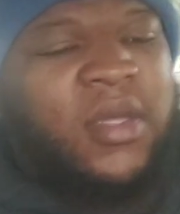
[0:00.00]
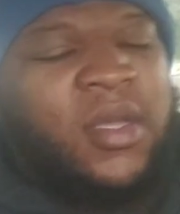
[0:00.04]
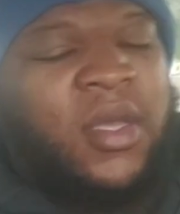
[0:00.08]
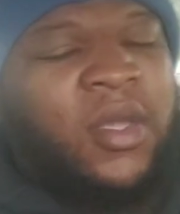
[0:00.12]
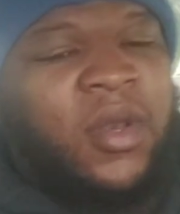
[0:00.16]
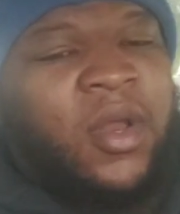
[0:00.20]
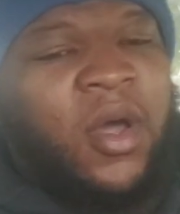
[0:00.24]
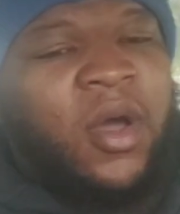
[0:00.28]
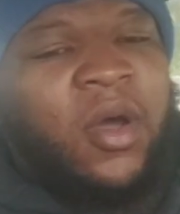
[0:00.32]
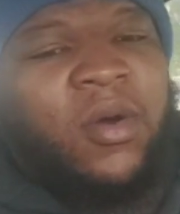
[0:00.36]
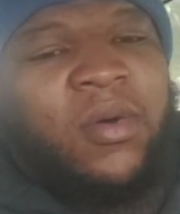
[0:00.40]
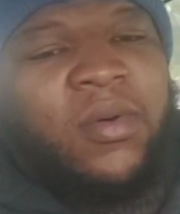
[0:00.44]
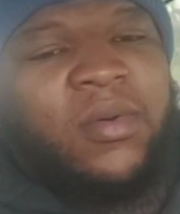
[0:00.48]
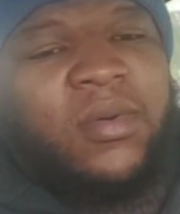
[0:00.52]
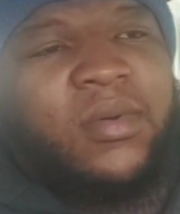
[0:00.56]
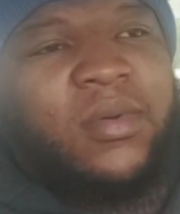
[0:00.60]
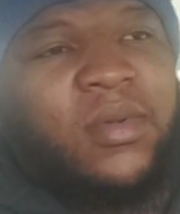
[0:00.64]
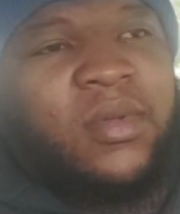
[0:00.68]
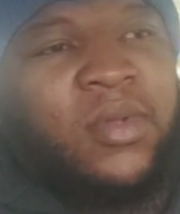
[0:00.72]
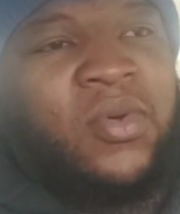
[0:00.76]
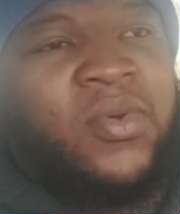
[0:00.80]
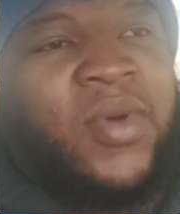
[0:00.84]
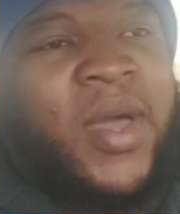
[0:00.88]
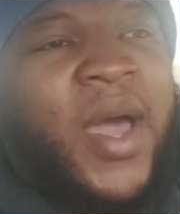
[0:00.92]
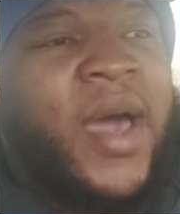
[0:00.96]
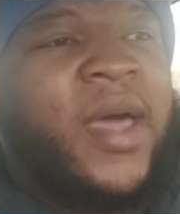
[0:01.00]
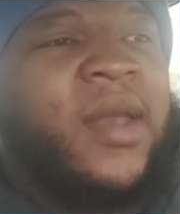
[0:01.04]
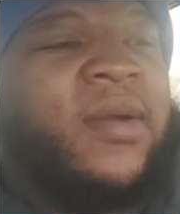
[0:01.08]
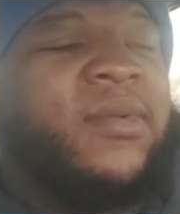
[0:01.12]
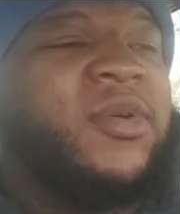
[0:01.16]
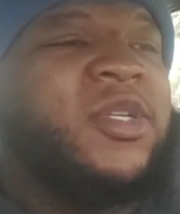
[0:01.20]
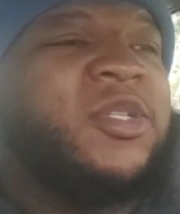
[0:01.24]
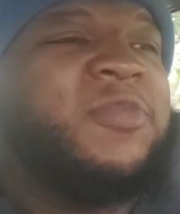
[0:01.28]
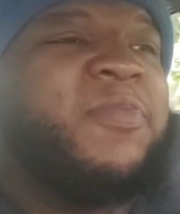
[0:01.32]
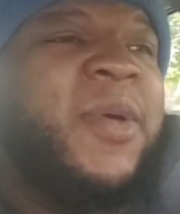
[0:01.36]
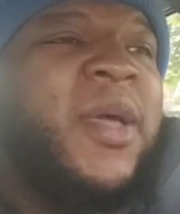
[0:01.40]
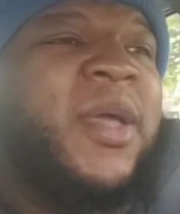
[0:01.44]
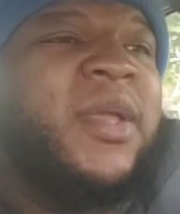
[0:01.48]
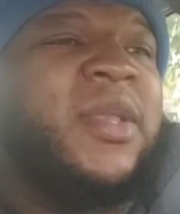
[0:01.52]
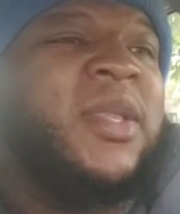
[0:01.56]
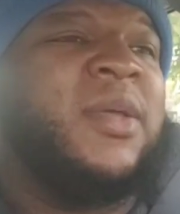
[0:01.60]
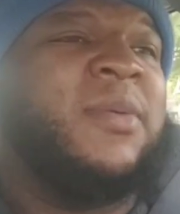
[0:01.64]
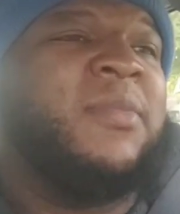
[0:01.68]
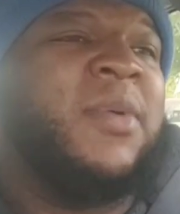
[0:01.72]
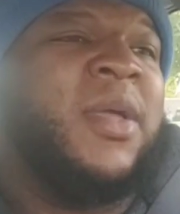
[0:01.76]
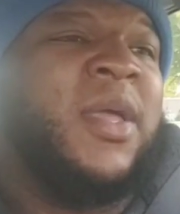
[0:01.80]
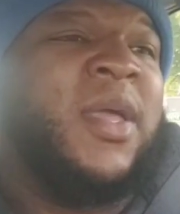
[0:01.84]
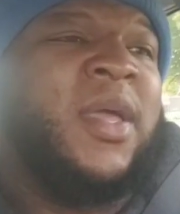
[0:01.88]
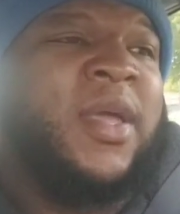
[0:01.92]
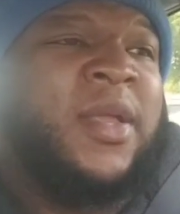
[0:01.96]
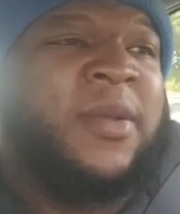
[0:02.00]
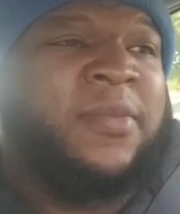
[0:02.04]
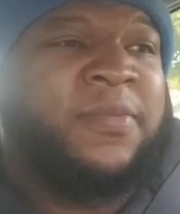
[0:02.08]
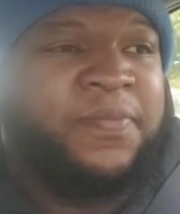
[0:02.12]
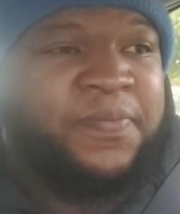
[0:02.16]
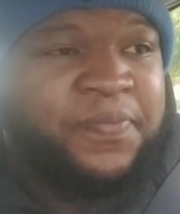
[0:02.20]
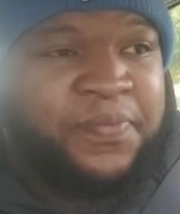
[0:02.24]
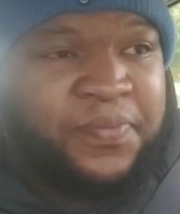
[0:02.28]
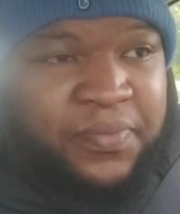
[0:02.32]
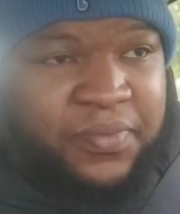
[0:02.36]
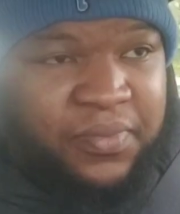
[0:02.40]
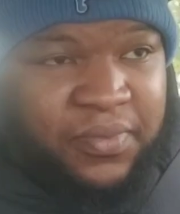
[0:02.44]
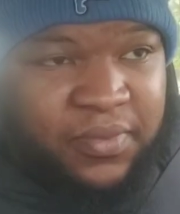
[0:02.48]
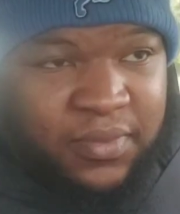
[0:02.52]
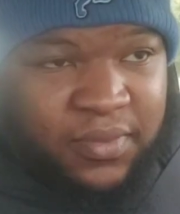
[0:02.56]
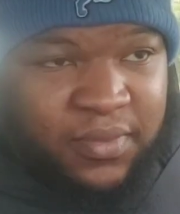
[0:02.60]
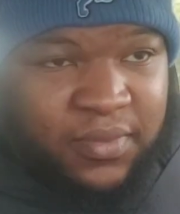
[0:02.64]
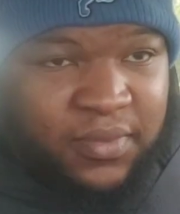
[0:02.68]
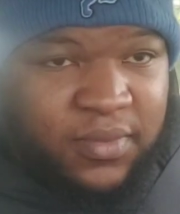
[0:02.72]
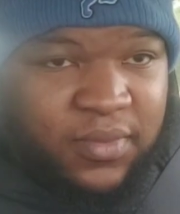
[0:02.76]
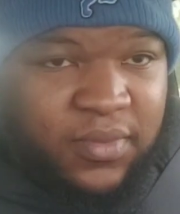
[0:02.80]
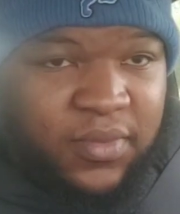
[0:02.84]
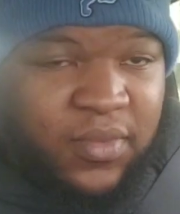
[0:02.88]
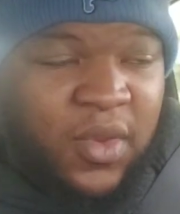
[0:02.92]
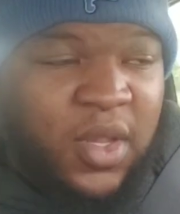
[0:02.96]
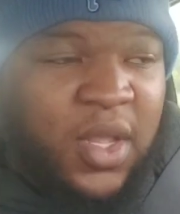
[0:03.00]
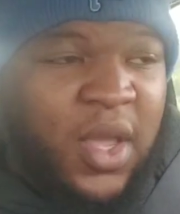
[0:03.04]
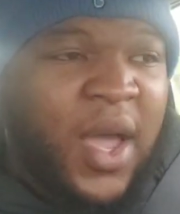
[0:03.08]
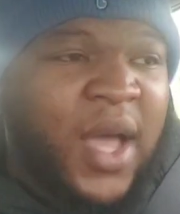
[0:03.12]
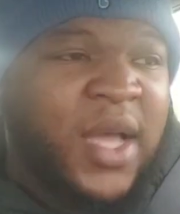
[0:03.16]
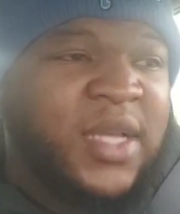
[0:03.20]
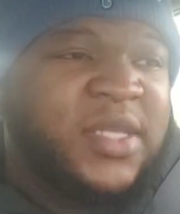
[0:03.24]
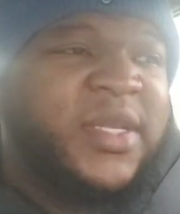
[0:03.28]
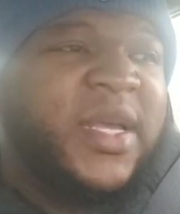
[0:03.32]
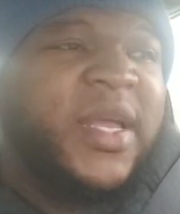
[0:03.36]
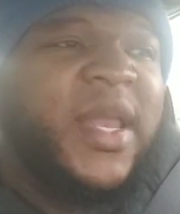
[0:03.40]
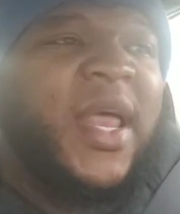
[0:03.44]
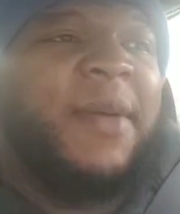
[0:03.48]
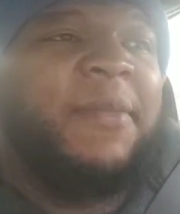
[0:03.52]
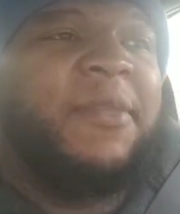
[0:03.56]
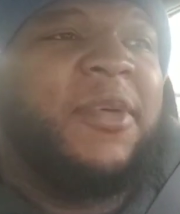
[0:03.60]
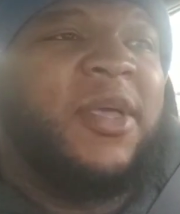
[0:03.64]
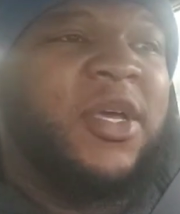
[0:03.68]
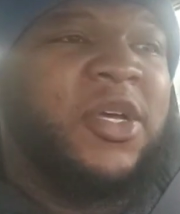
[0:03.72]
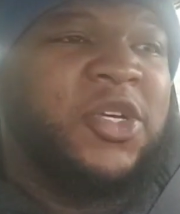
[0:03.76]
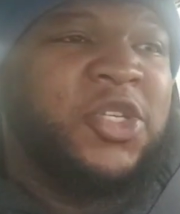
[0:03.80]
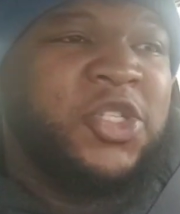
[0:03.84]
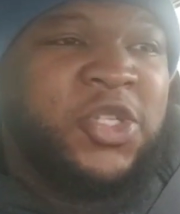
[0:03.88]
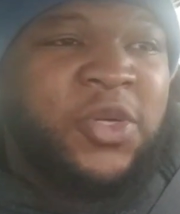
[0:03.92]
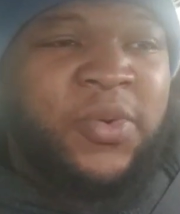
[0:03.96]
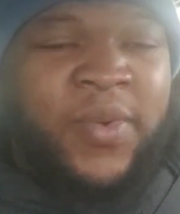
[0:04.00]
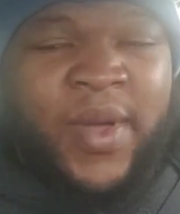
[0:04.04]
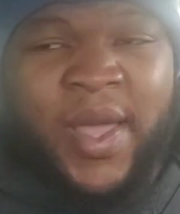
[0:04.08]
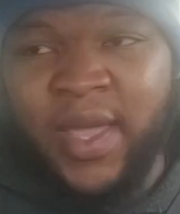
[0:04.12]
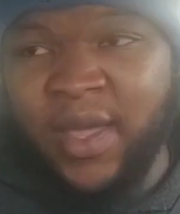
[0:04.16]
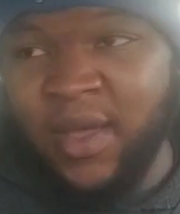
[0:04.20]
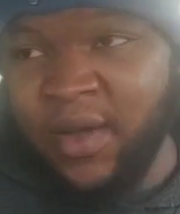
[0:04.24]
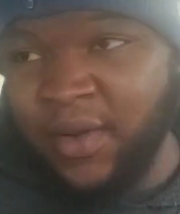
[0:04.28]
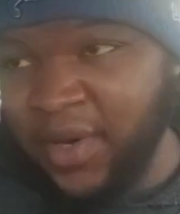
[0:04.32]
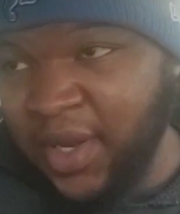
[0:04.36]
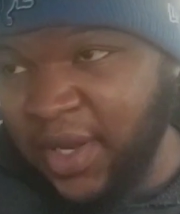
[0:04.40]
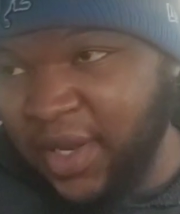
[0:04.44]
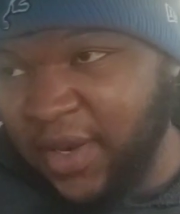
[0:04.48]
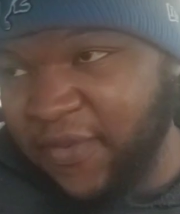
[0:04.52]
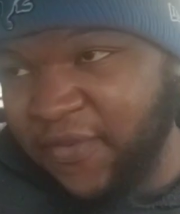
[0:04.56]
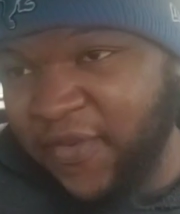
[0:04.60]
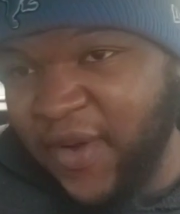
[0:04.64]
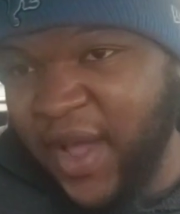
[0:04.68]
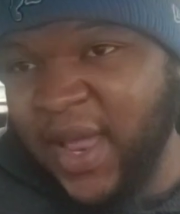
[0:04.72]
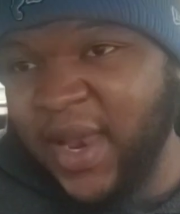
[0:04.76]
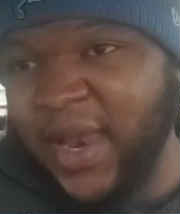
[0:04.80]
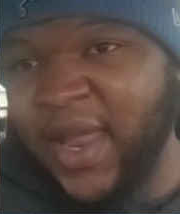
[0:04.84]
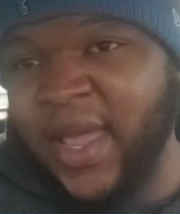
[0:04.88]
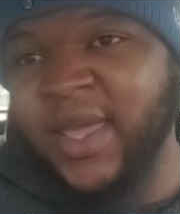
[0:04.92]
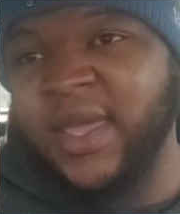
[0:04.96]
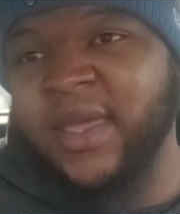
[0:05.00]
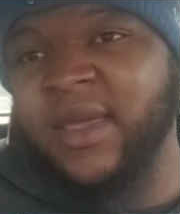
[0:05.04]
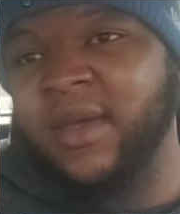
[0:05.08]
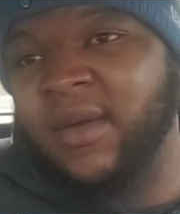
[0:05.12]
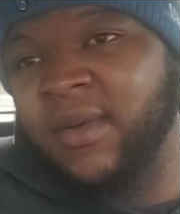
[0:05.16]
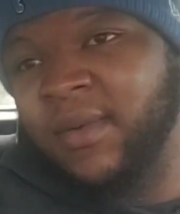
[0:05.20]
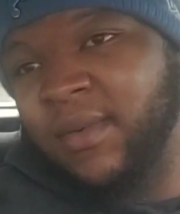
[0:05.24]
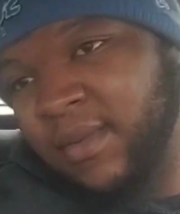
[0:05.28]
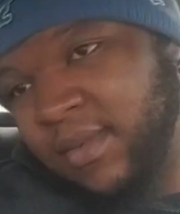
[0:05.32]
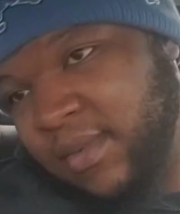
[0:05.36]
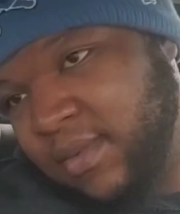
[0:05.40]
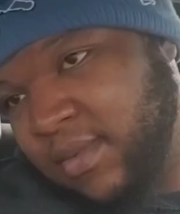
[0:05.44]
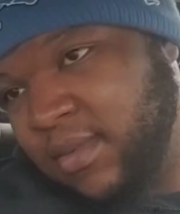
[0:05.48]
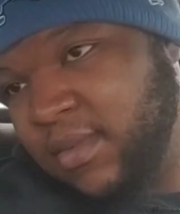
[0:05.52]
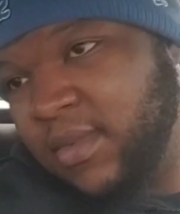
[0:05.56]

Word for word: You know, you gotta respect it. And I say that because Joet gonna need to fight like him.